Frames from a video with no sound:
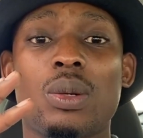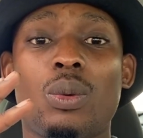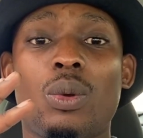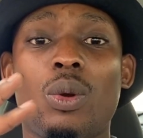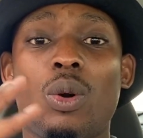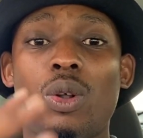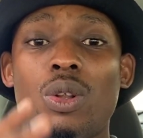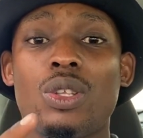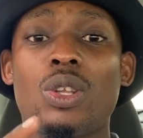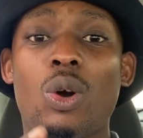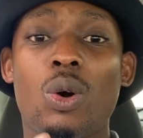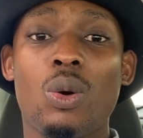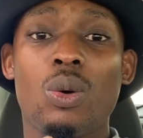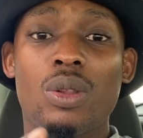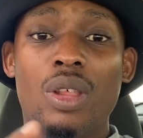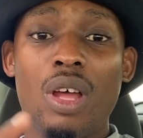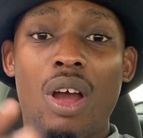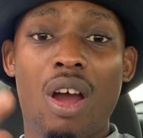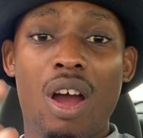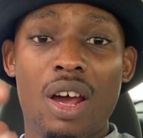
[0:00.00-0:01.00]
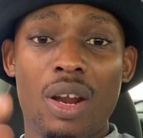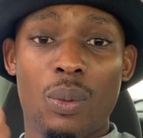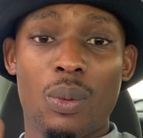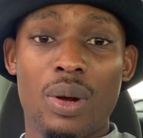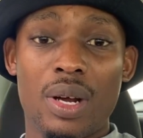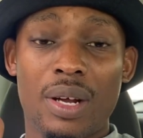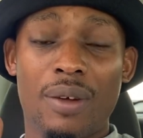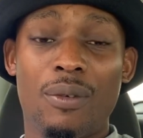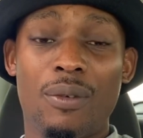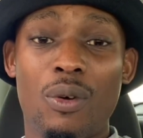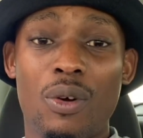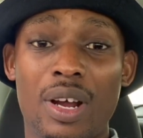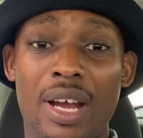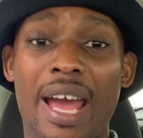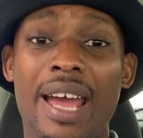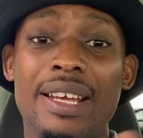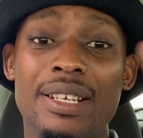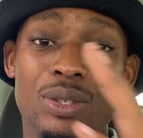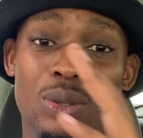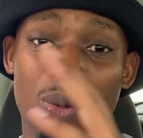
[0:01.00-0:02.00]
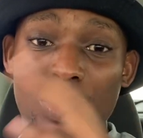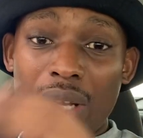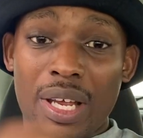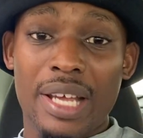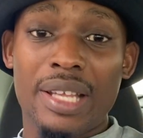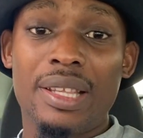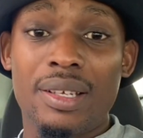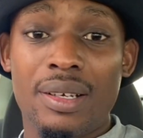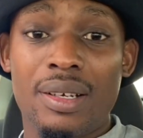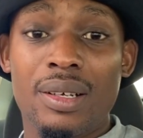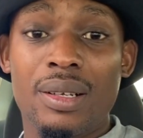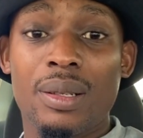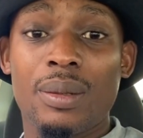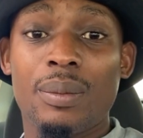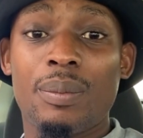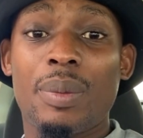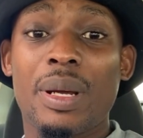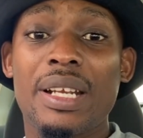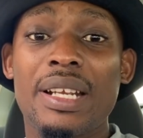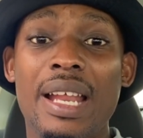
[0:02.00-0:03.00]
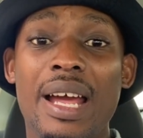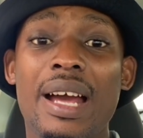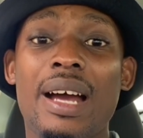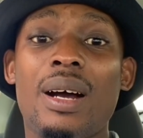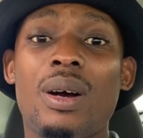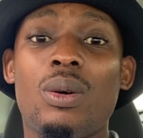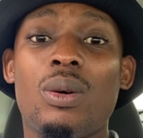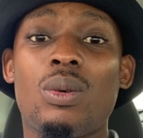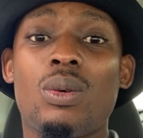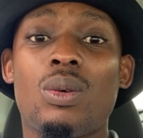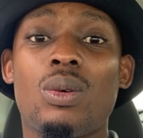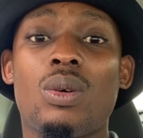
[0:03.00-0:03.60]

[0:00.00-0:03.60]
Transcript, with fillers: we all know the hard work for a guy is to get the girl but now